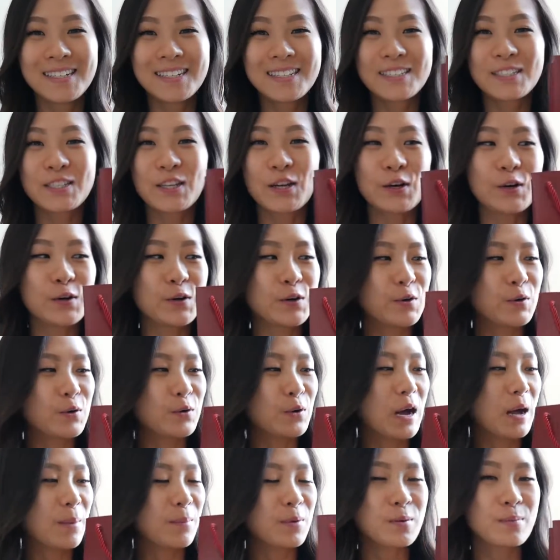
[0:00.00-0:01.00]
So
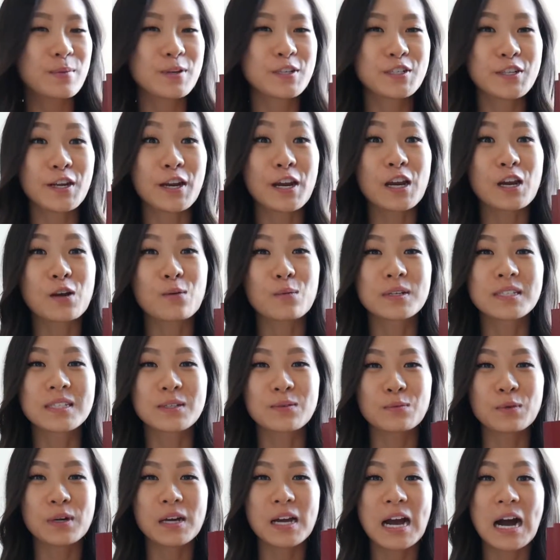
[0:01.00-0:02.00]
I'm going to be sharing
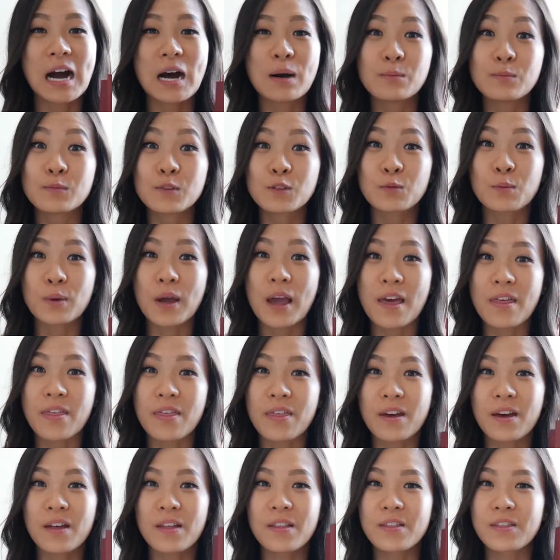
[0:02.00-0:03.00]
what comes
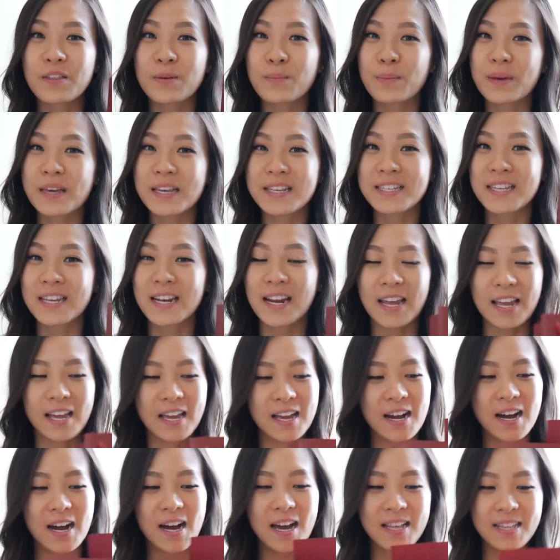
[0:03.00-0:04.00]
with the piece that I
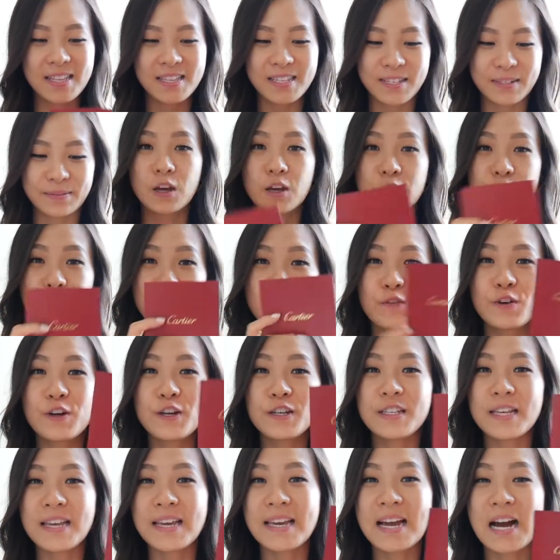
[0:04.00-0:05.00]
got. So
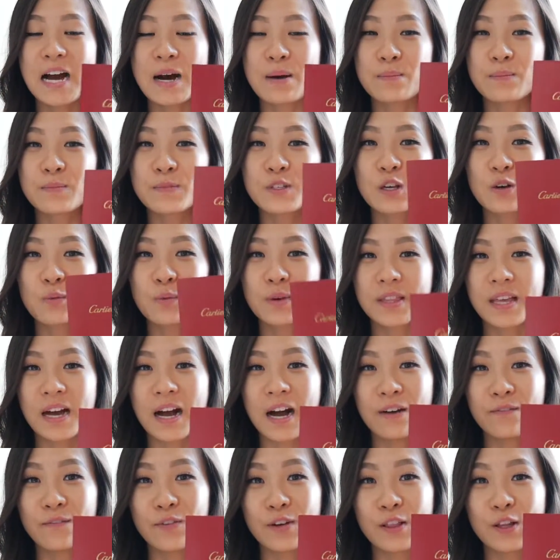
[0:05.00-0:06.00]
first it comes with an
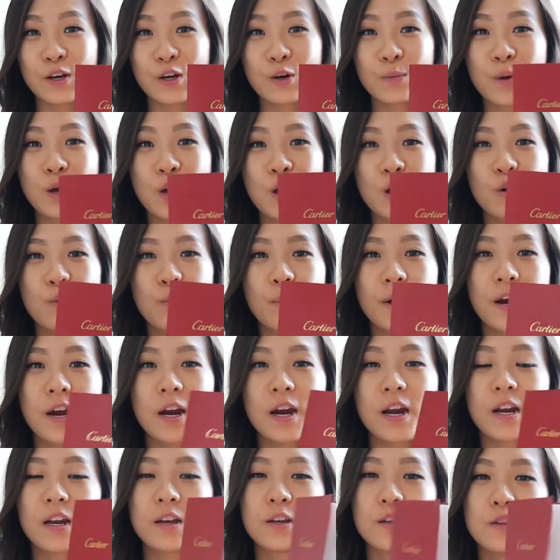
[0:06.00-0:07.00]
envelope
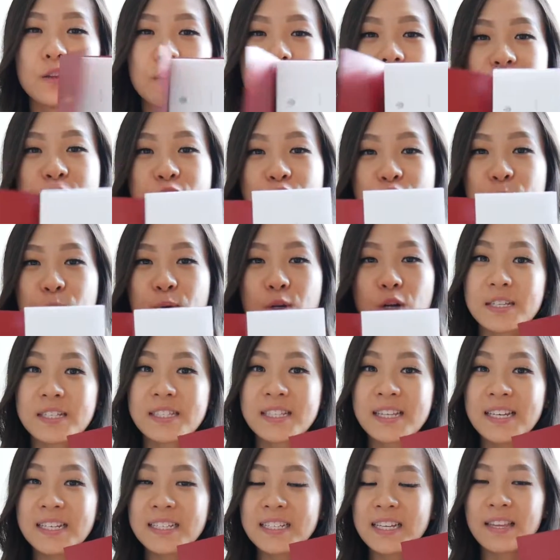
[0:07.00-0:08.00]
where they just put
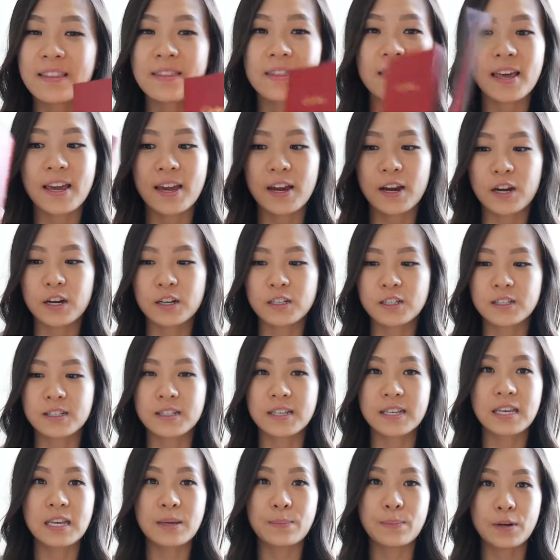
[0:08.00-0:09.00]
receipts in there just
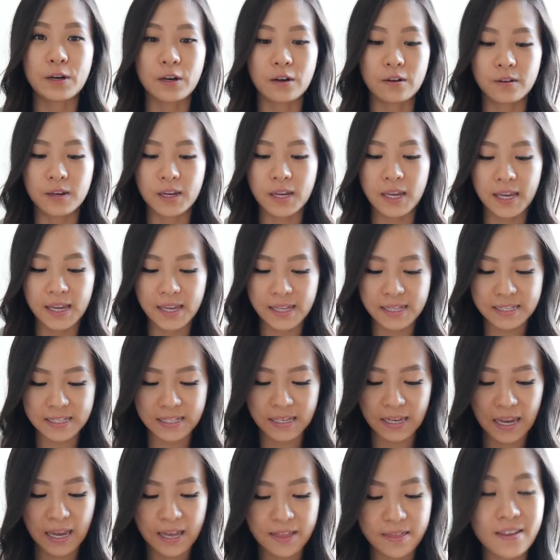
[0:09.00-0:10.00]
to keep it all
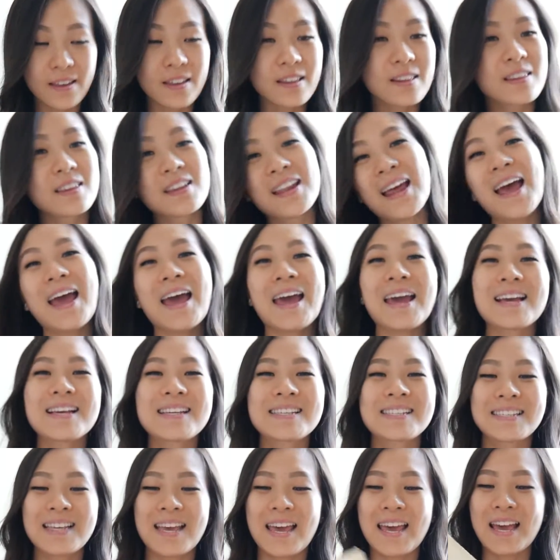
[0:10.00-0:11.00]
neat, and then
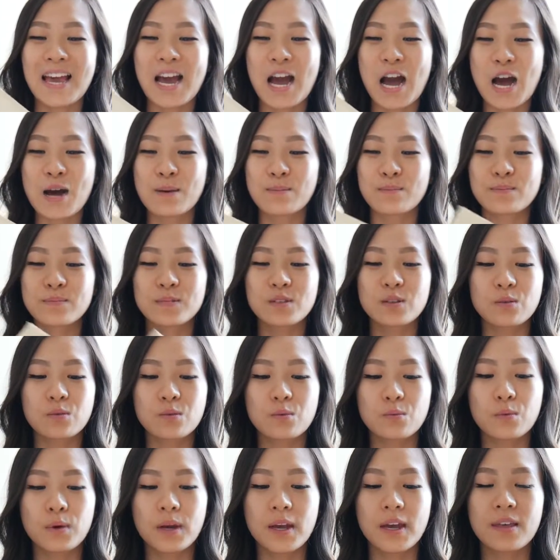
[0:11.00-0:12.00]
next it comes
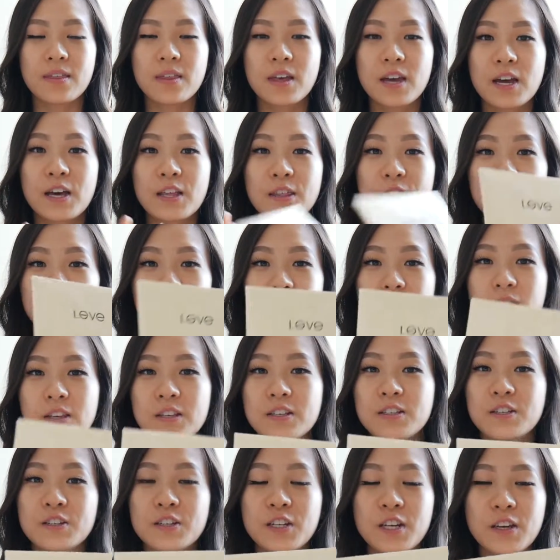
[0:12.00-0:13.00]
with the
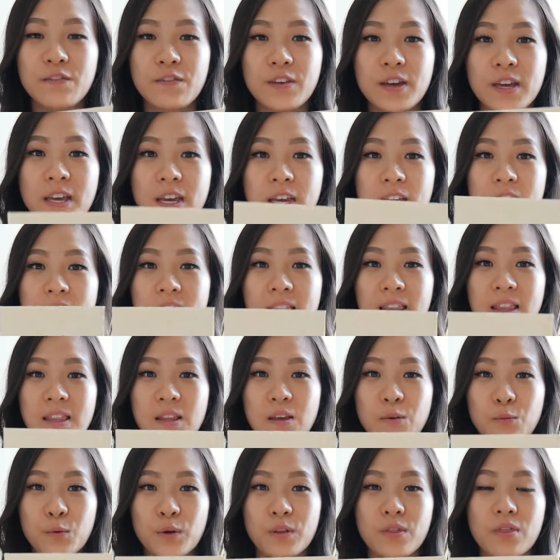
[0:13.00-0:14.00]
certificate
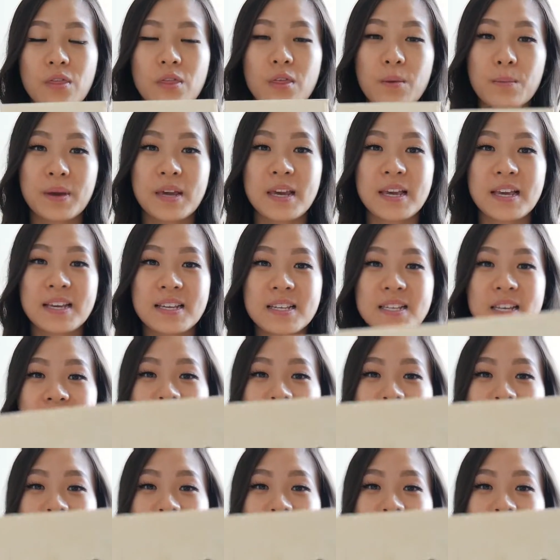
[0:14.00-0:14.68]
with the piece.